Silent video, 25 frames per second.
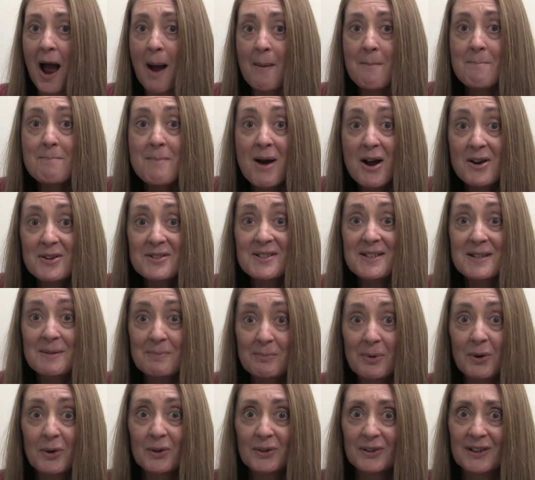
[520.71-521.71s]
And most
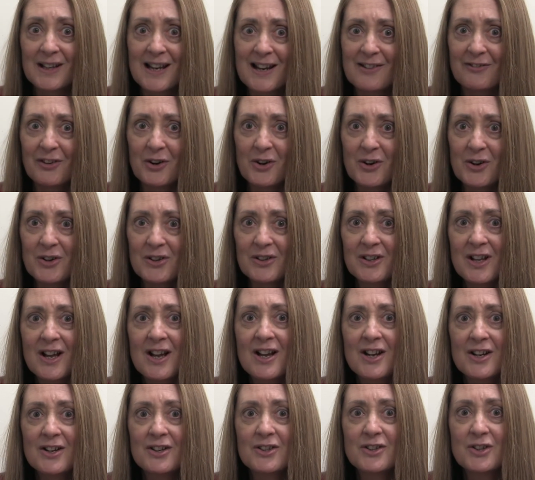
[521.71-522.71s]
importantly of all,
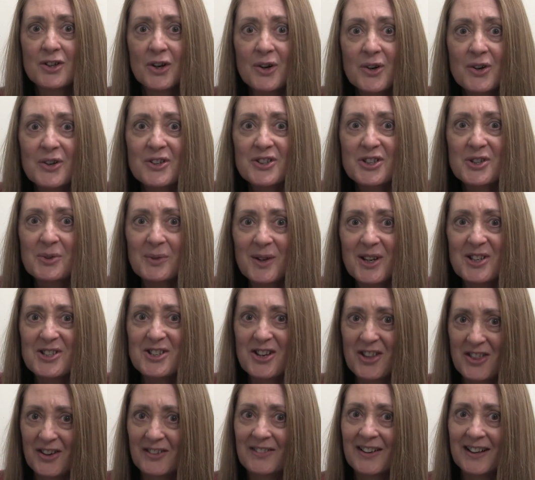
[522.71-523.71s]
talk to
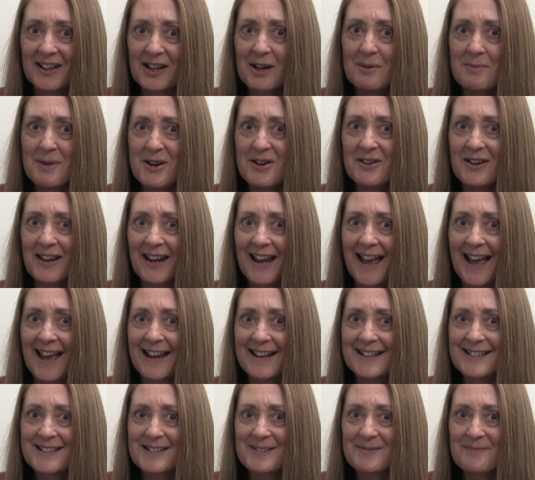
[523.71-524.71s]
each other and
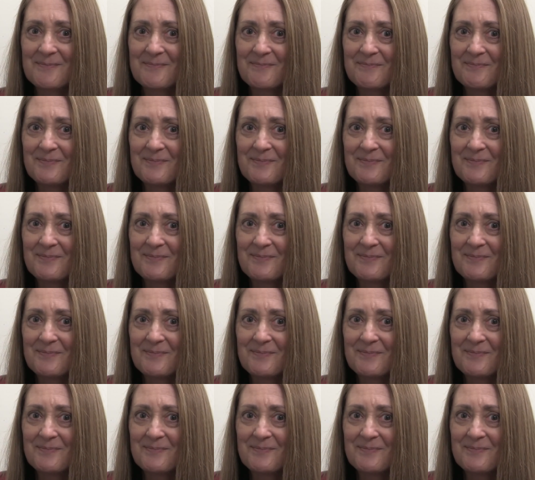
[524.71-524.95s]
communicate.